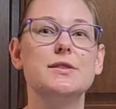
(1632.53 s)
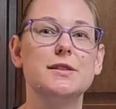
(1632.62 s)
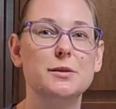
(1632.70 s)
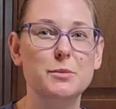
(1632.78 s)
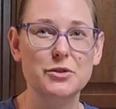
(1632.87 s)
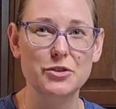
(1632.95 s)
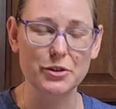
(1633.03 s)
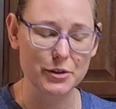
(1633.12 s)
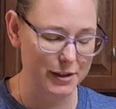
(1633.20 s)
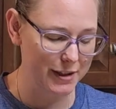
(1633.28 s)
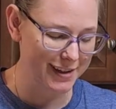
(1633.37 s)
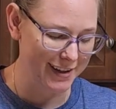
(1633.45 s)
cinnamon
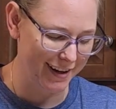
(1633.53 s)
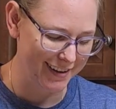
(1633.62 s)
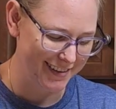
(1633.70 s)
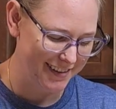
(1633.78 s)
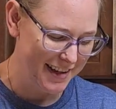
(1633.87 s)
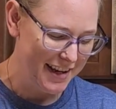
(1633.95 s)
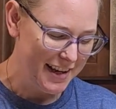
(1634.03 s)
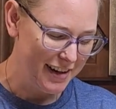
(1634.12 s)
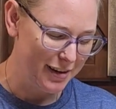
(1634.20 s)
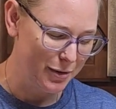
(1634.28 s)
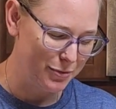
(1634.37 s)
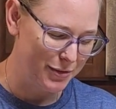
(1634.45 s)
sugar
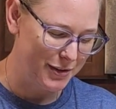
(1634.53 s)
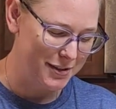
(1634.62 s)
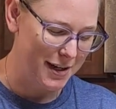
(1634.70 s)
over the